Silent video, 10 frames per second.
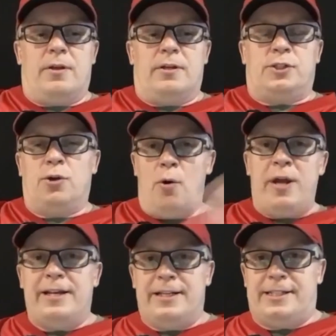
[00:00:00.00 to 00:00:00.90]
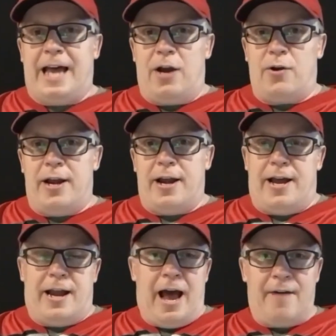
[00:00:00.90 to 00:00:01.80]
So going into Saturday
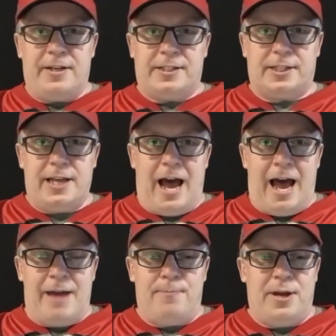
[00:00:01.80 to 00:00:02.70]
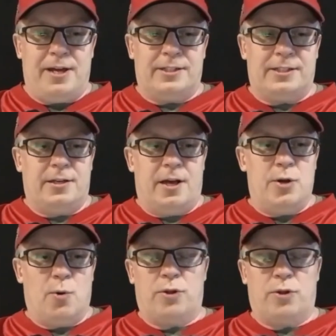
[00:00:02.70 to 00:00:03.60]
night, obviously I picked a
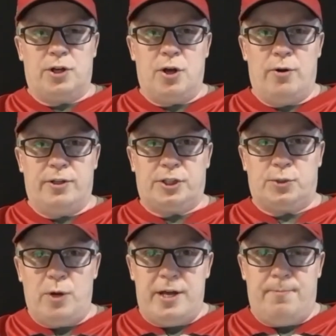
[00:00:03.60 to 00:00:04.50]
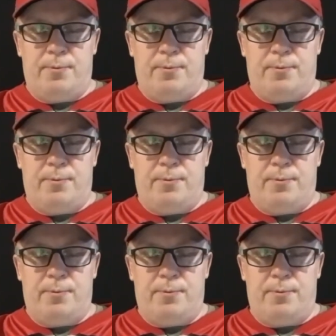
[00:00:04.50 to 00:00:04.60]
North Dakota sweep,